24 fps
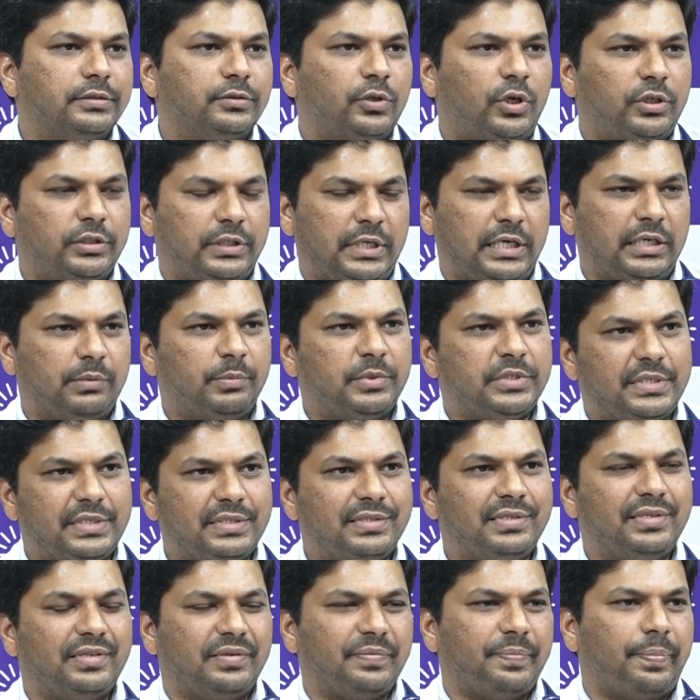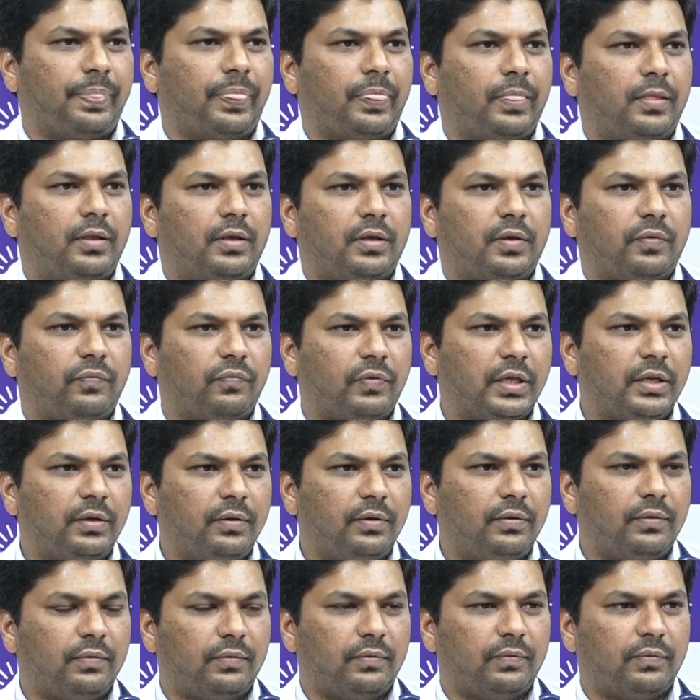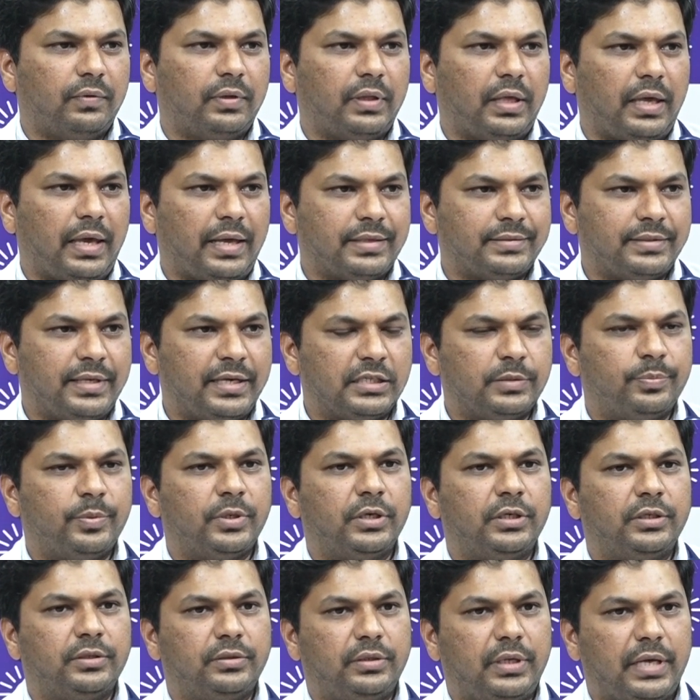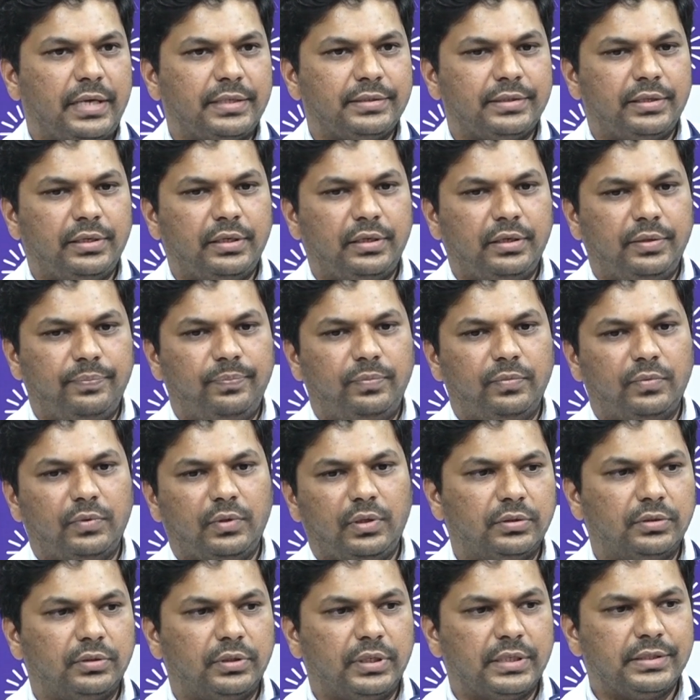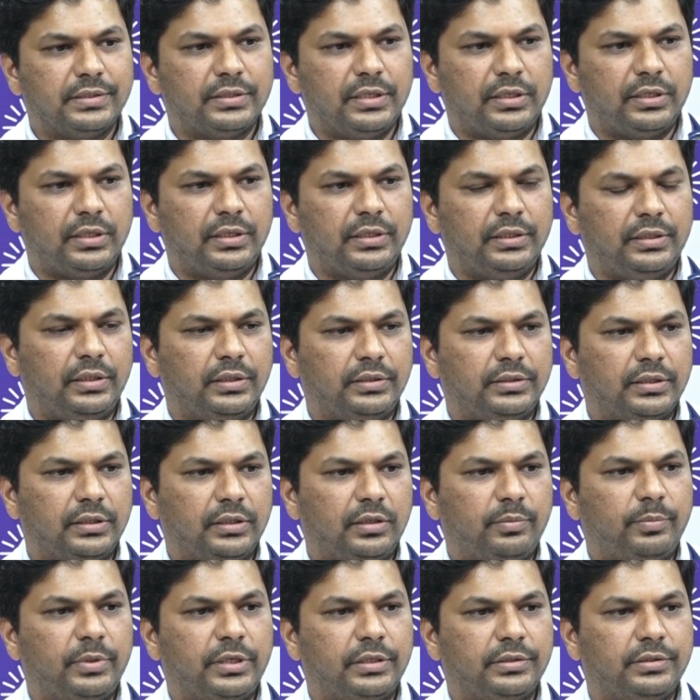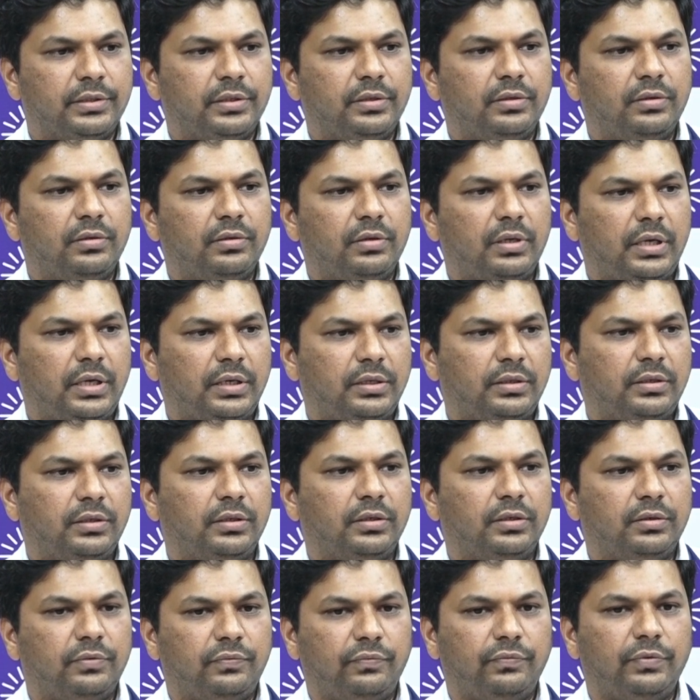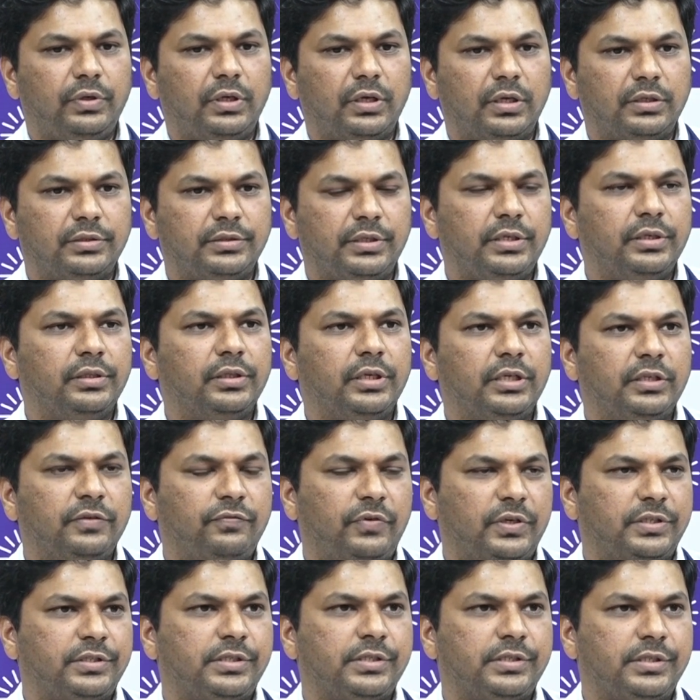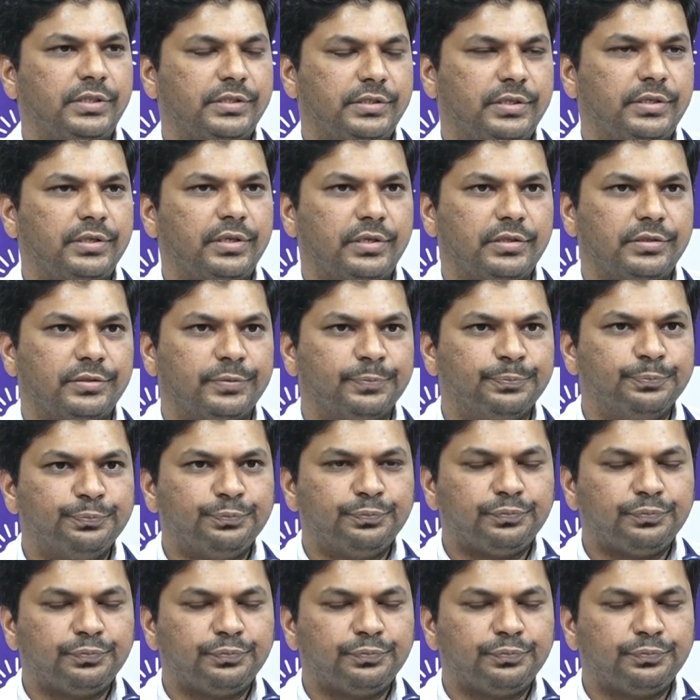It's not that much easy. When as an expert, as a consultant in a general medicine, and we are seeing the infectious diseases,